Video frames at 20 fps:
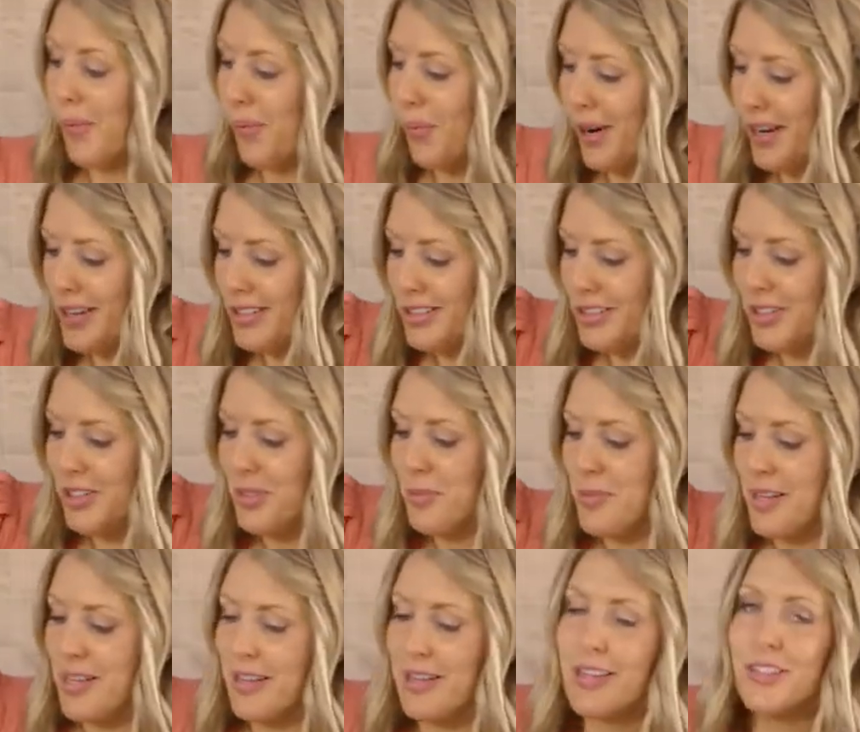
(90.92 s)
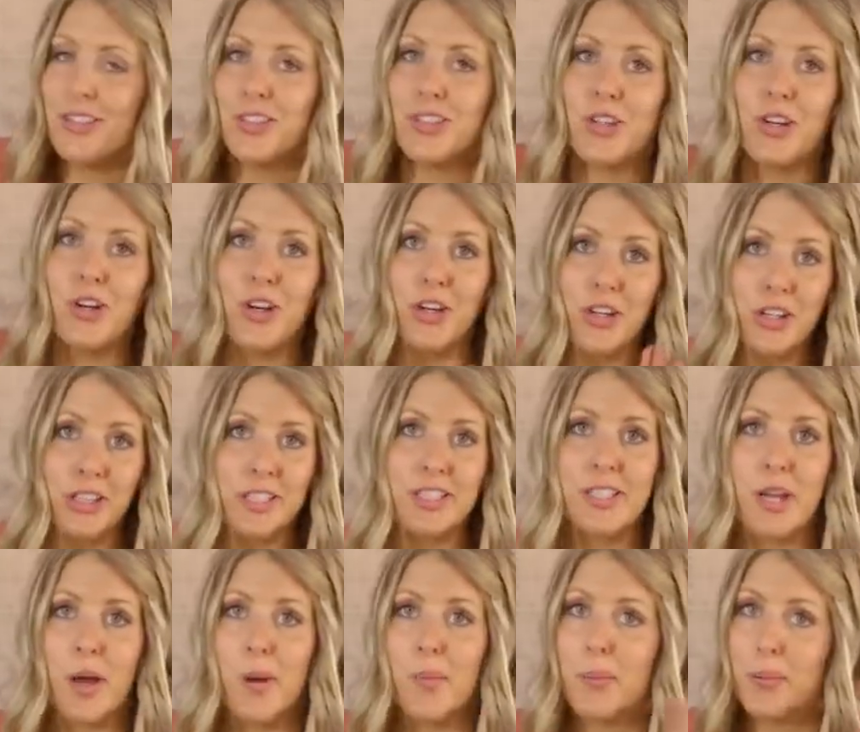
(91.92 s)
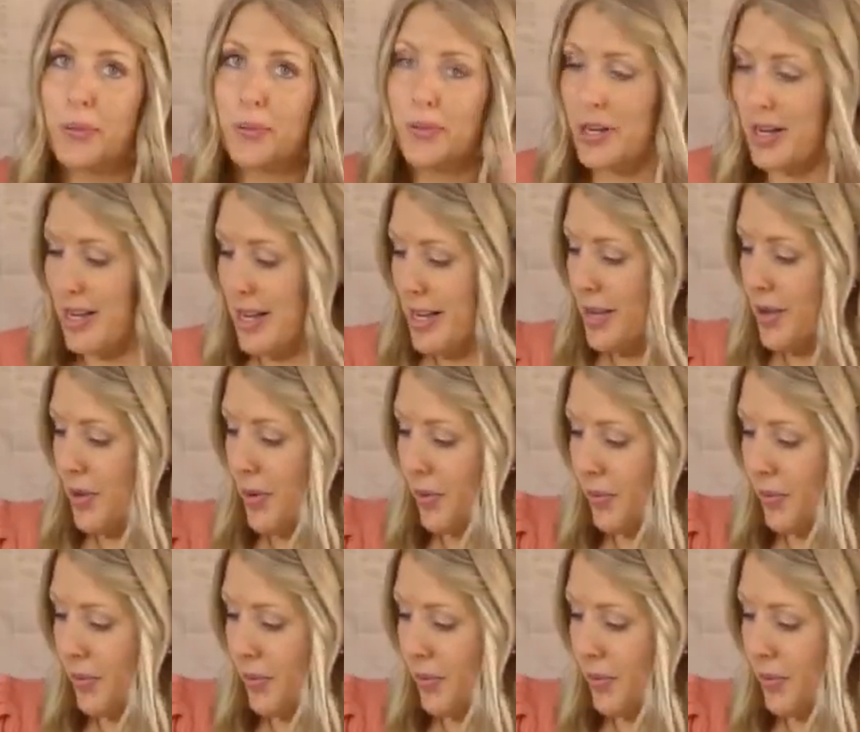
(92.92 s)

once your meat is cooked pretty